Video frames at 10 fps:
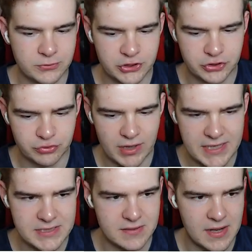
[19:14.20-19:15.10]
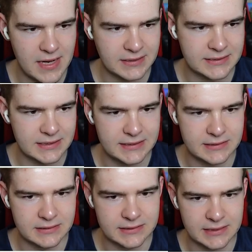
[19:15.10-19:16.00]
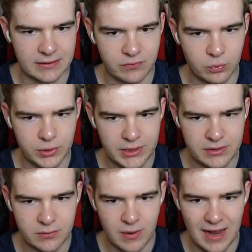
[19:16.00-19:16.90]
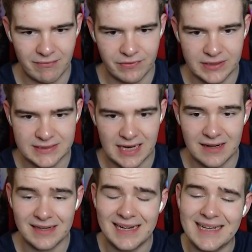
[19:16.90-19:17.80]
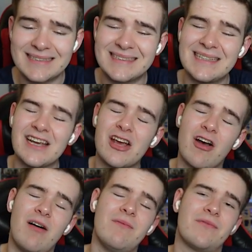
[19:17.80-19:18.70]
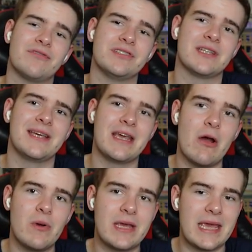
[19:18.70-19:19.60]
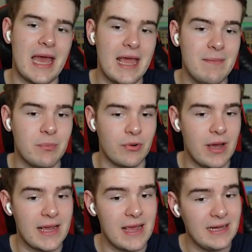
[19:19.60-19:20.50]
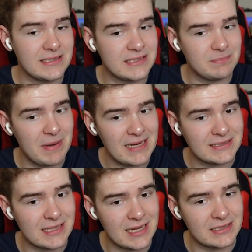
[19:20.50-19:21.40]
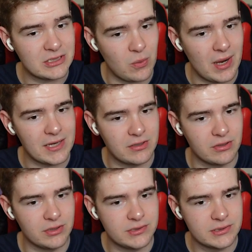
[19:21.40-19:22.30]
straight to the next season to see if we do have it, and it is the Conference League. Okay, but I expect that is quite good.